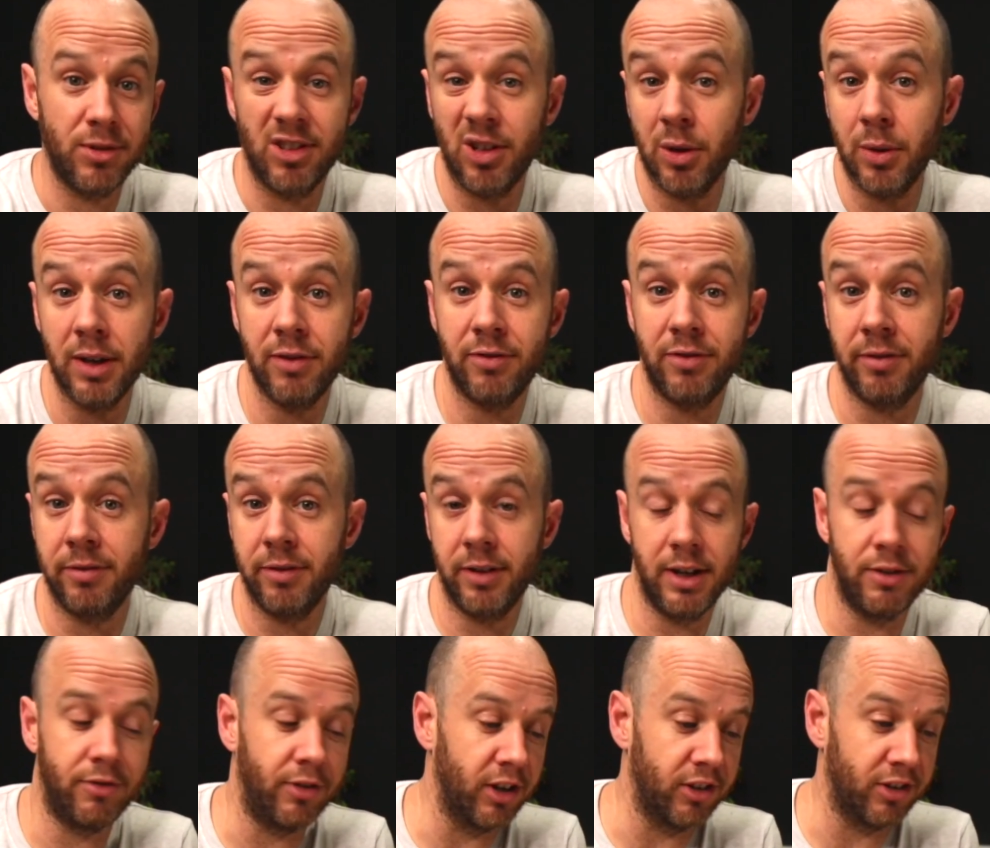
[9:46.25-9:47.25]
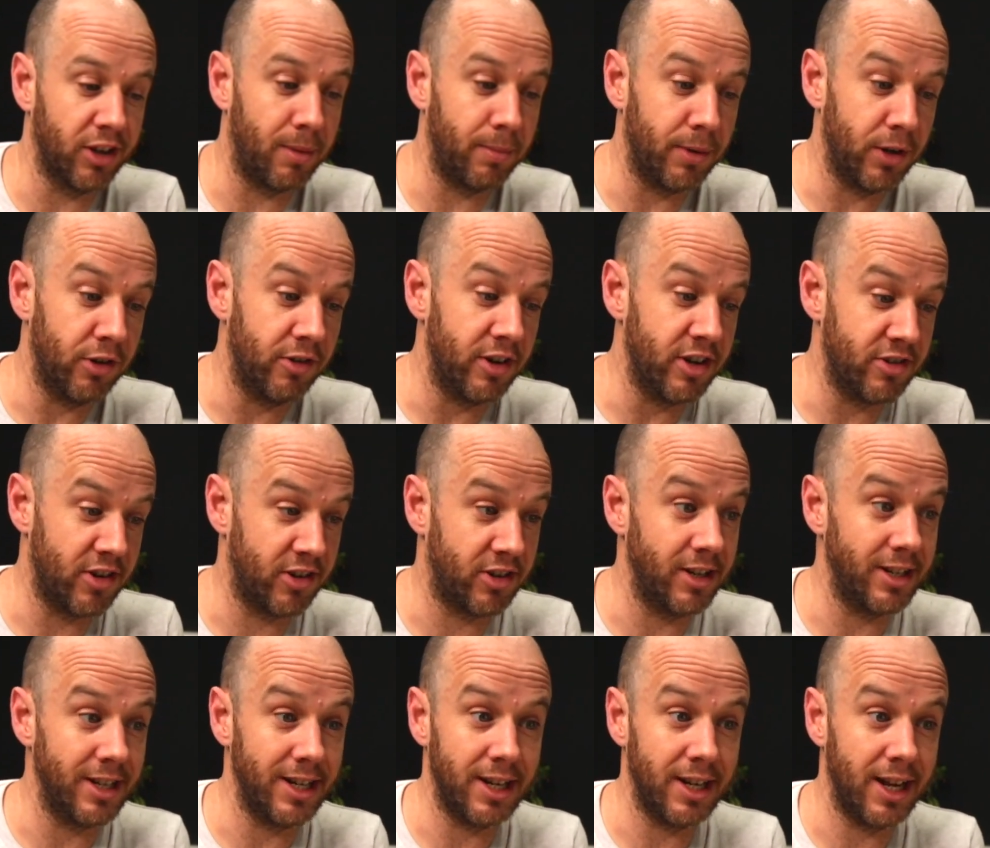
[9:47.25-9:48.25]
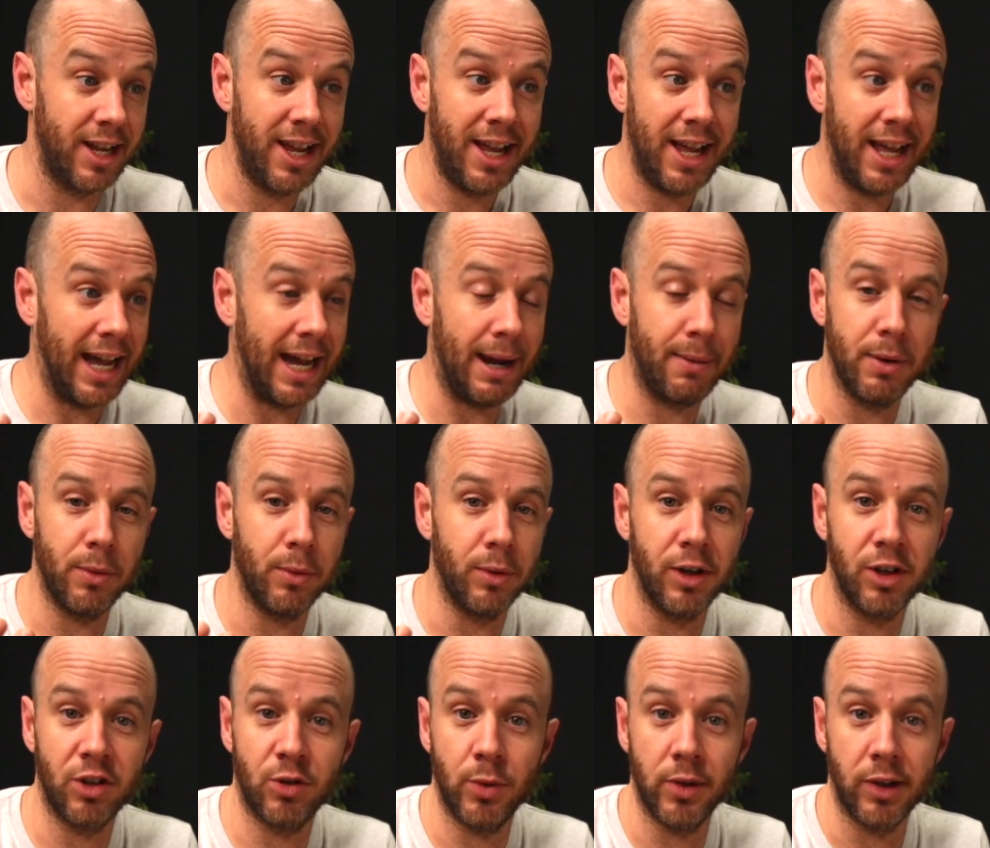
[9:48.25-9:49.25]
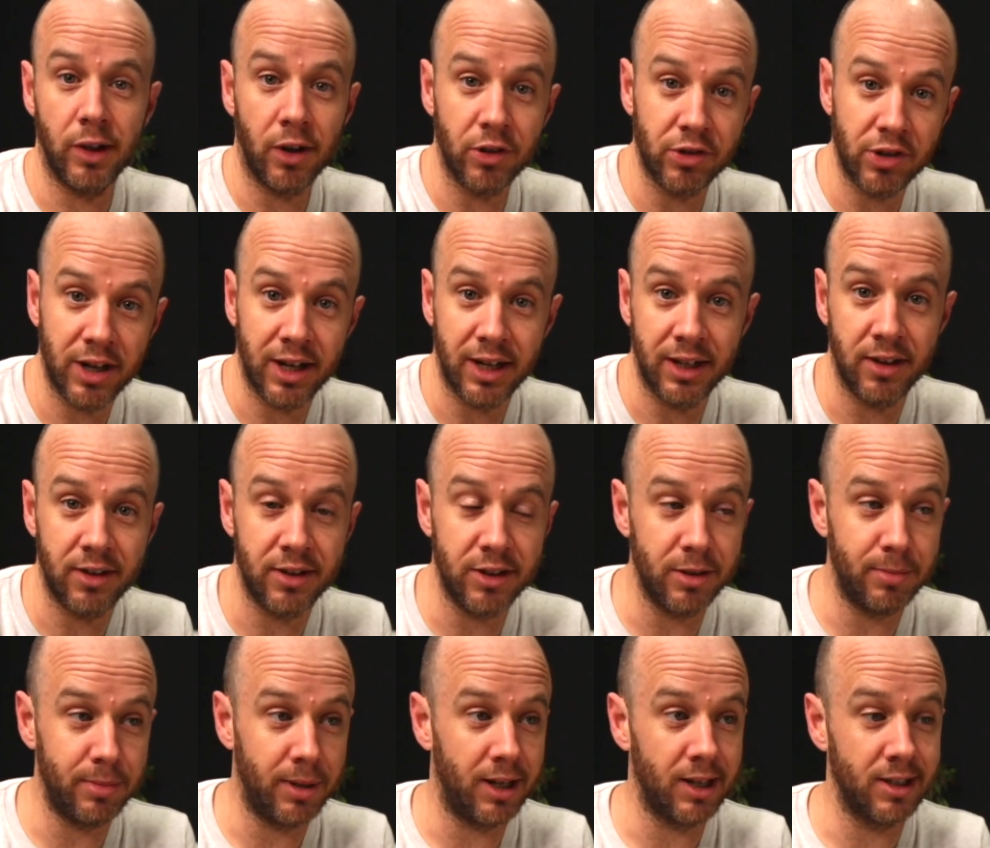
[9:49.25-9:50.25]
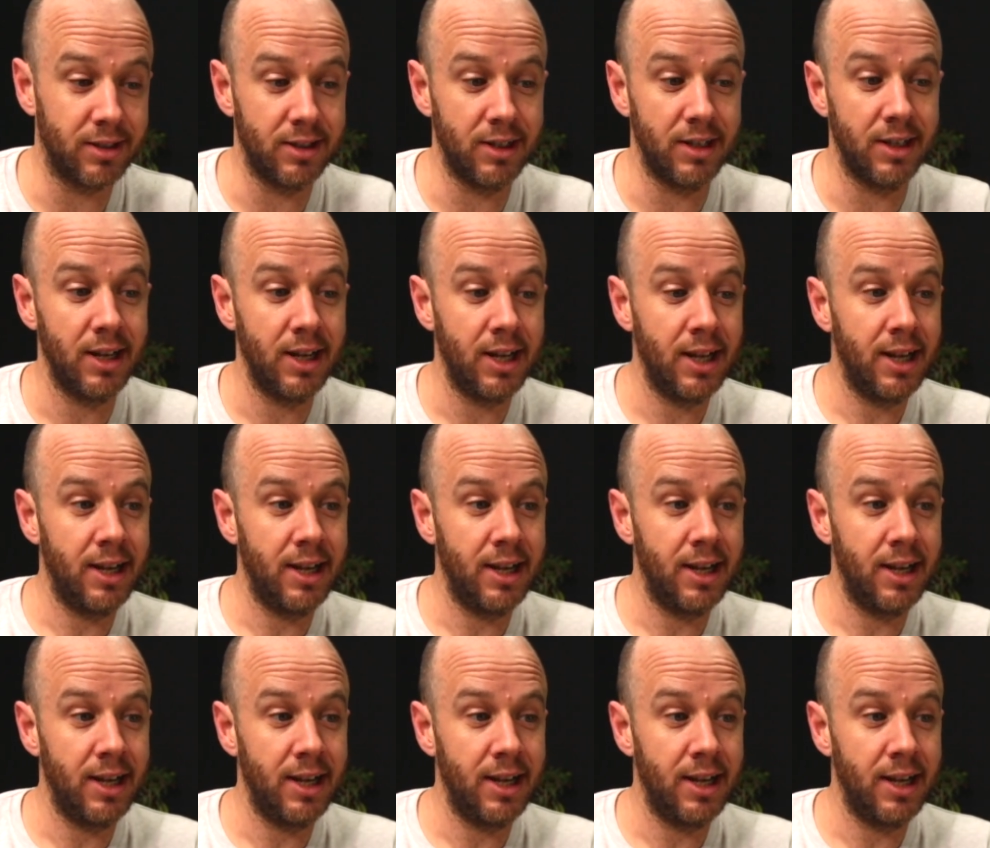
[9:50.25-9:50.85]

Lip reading: So if for example, you're interested in how it works with Logic and third-party